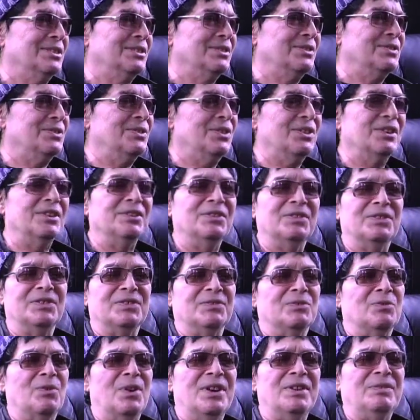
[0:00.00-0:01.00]
I was looking at
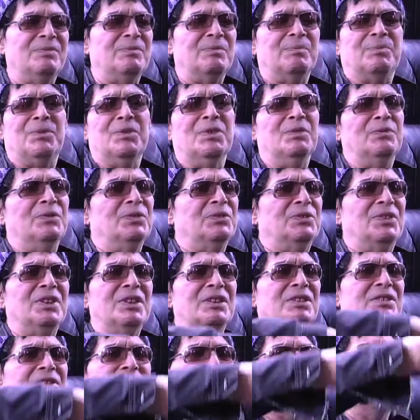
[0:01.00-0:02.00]
these great, beautiful
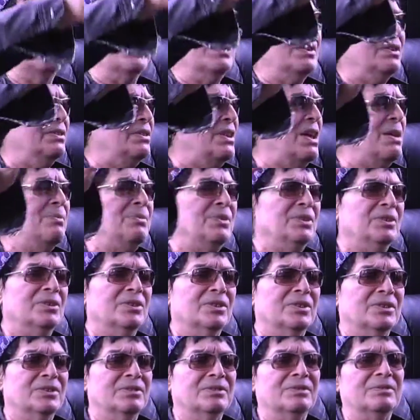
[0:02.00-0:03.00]
things, man,
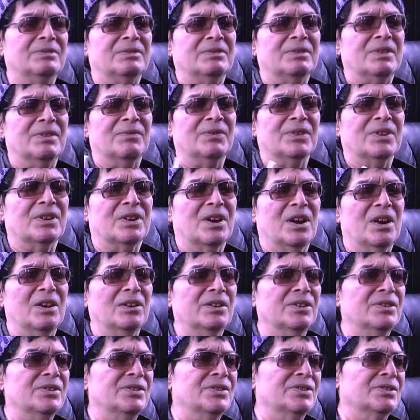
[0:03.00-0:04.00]
nebula, and different
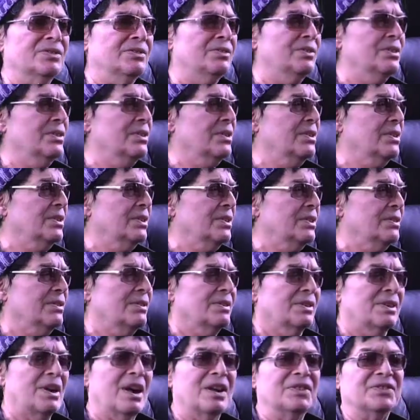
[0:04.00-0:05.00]
colors and
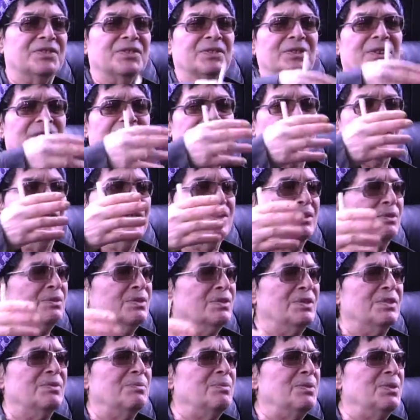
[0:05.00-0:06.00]
constellation. It
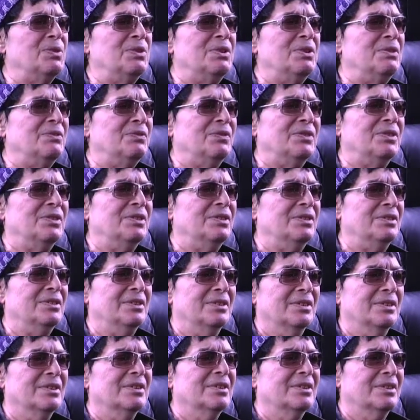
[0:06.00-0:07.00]
was the beauty of the
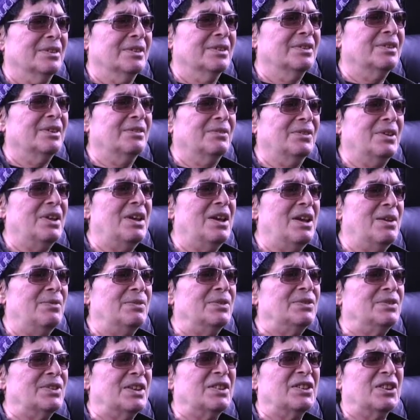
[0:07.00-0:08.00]

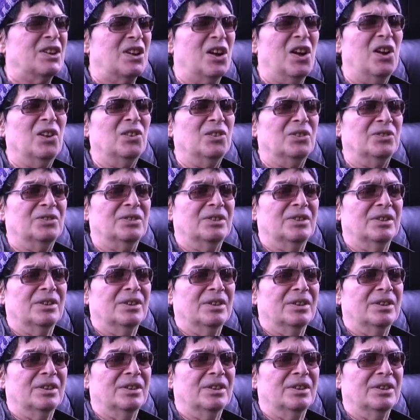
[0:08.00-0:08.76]
heavens and the color.